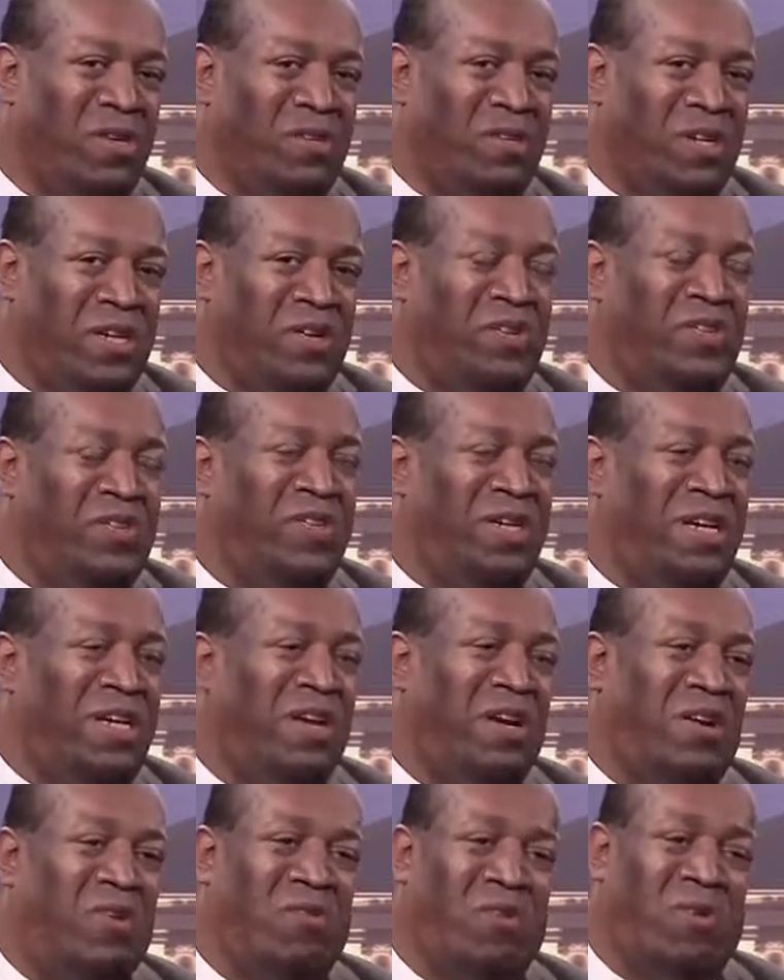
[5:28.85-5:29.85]
So you
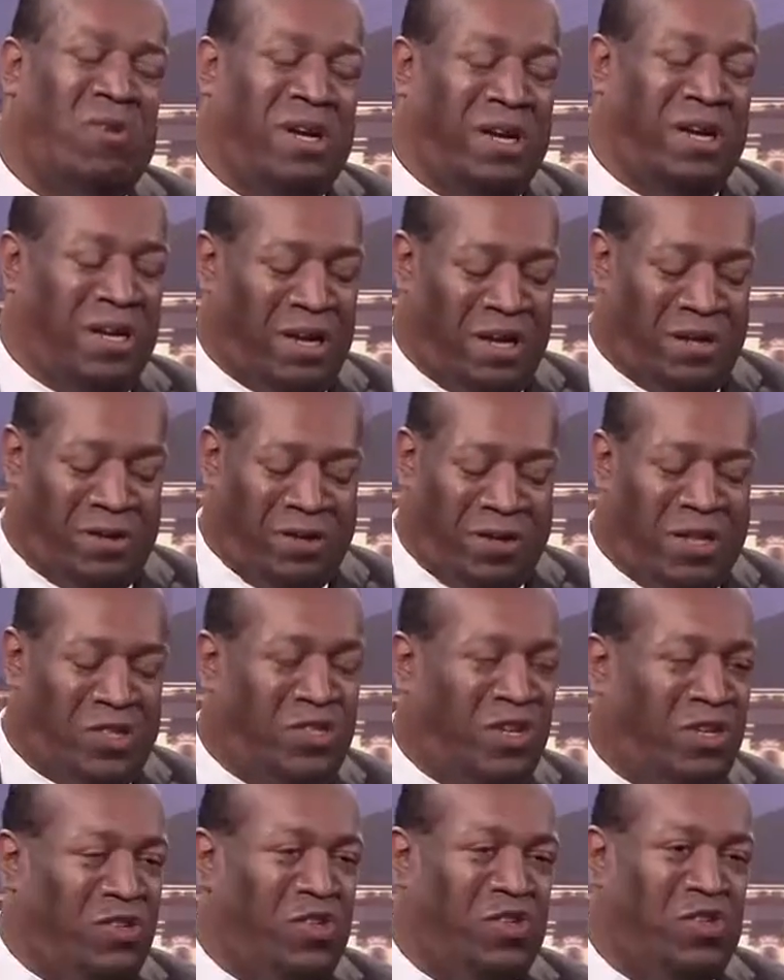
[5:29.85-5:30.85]
see a growing a
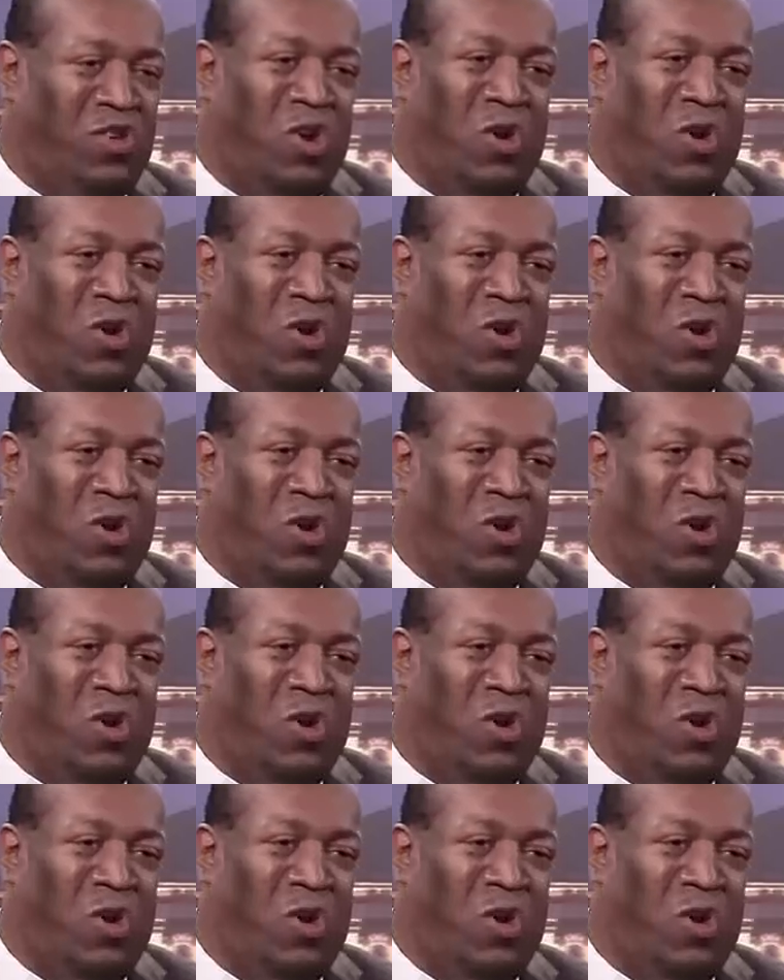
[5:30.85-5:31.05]
list such as